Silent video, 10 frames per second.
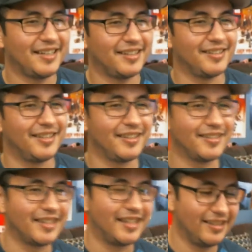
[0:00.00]
Or like,
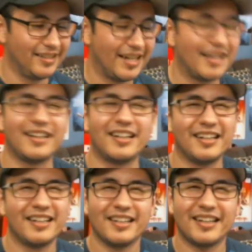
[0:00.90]
I
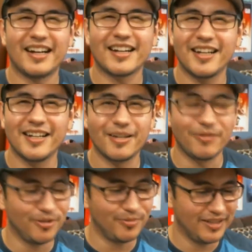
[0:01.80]
I kind of get
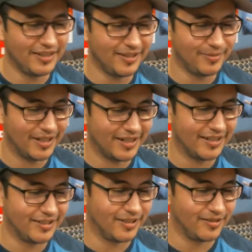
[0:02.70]
what you mean there, but I kind
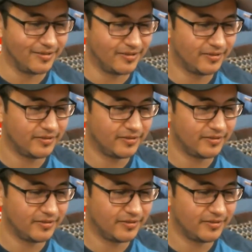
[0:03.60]
of don't.